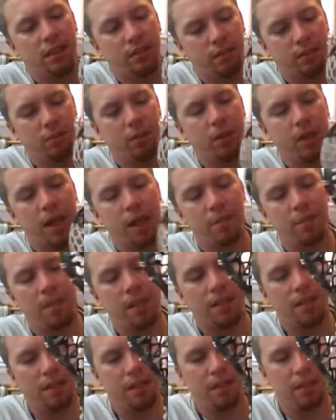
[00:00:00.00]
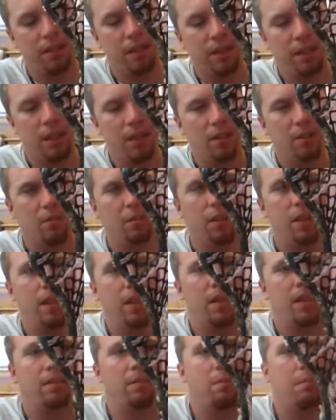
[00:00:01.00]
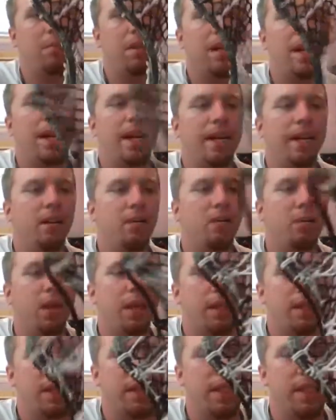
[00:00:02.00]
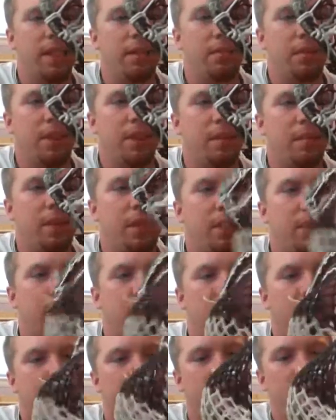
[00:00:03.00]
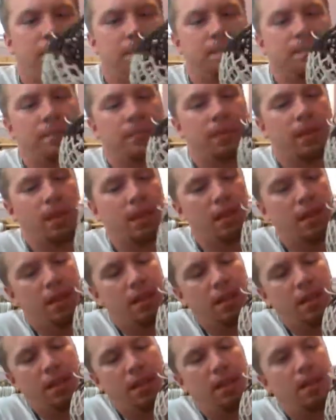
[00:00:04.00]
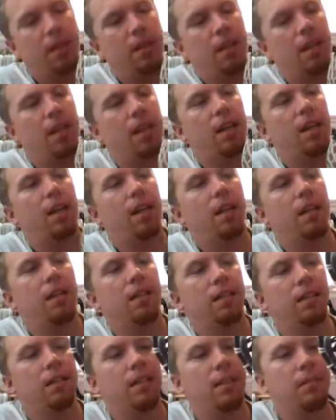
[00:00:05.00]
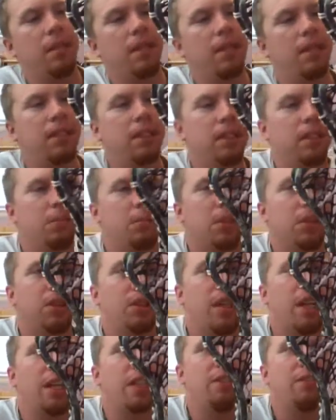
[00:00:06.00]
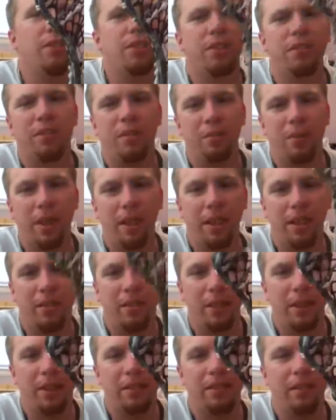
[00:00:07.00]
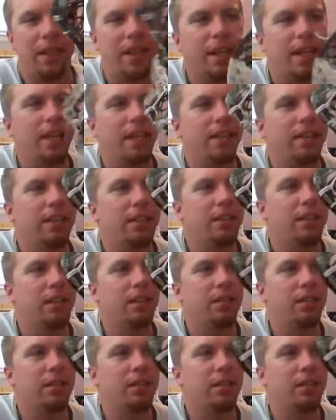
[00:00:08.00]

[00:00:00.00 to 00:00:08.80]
from Tribe7 with black and white DMG mesh in it, and the mesh has been transferred from like 3 different heads.